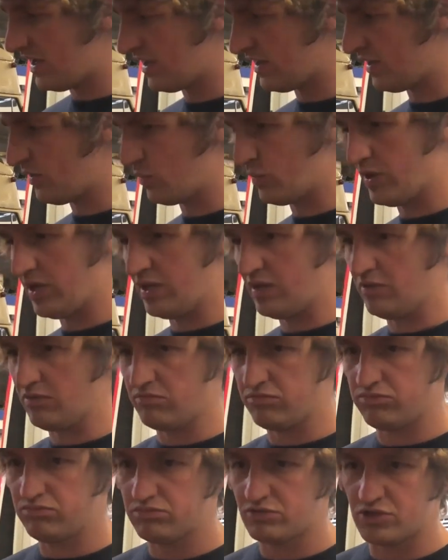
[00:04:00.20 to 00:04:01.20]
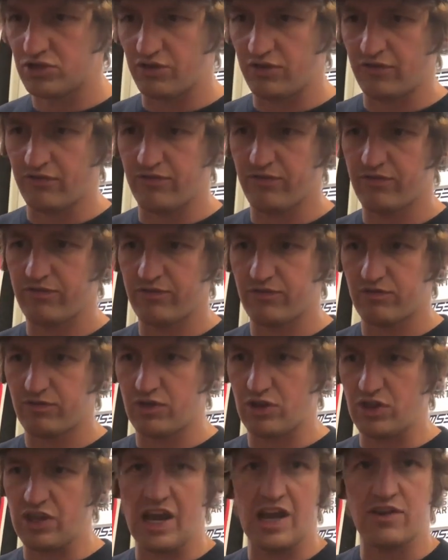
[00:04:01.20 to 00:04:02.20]
that we sort of
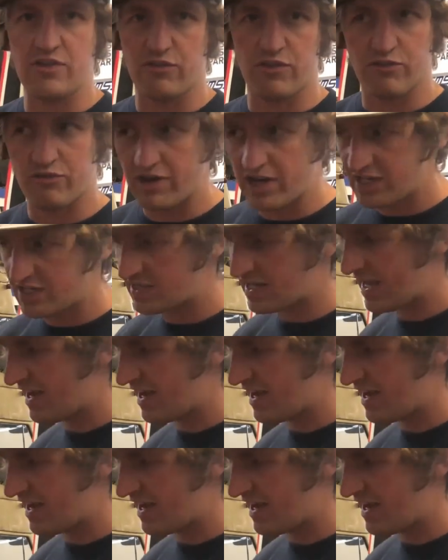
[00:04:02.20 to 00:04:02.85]
at the end of the race